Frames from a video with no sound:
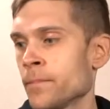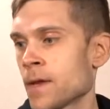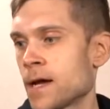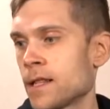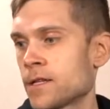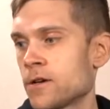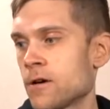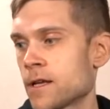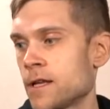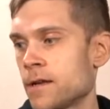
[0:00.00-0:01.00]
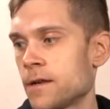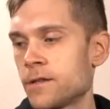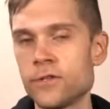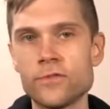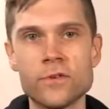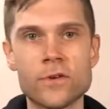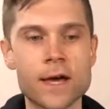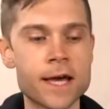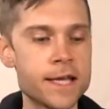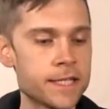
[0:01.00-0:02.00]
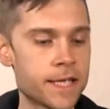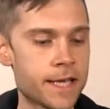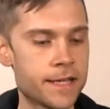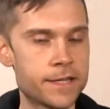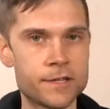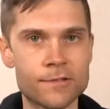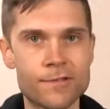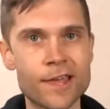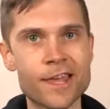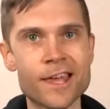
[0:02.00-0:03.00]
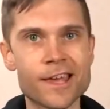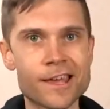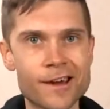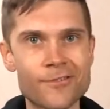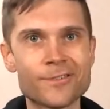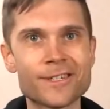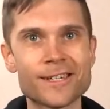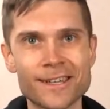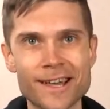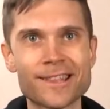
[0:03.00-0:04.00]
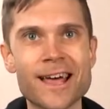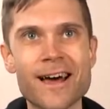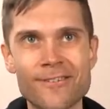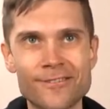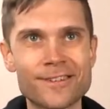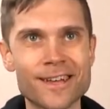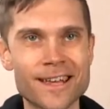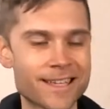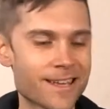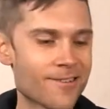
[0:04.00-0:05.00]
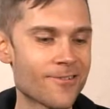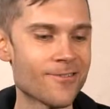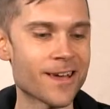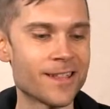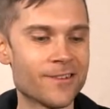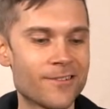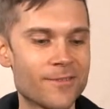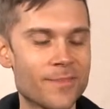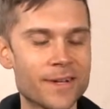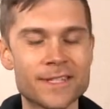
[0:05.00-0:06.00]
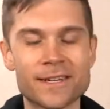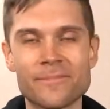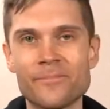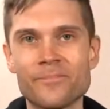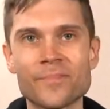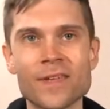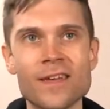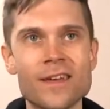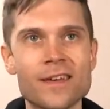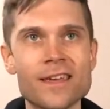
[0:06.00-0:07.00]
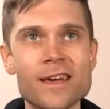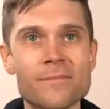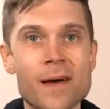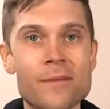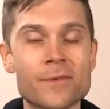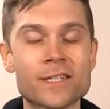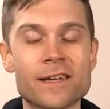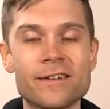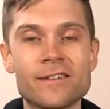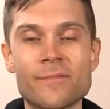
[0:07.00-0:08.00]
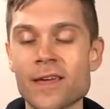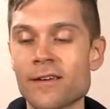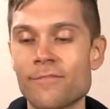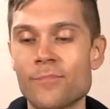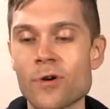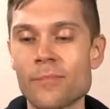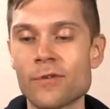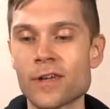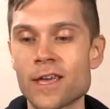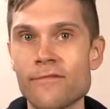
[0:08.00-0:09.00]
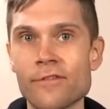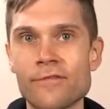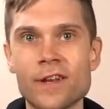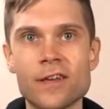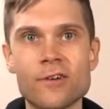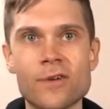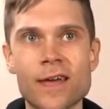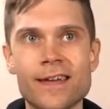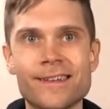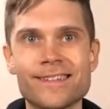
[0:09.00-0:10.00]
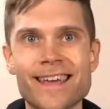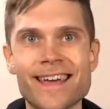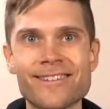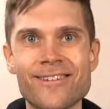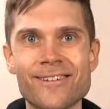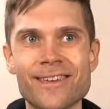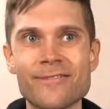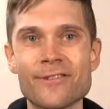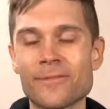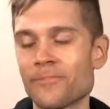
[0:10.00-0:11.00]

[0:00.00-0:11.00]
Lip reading: I like talking to you guys and thinking out loud as I go and learn. But yeah, I'm excited to make a proper kefir video and eggnog kefir.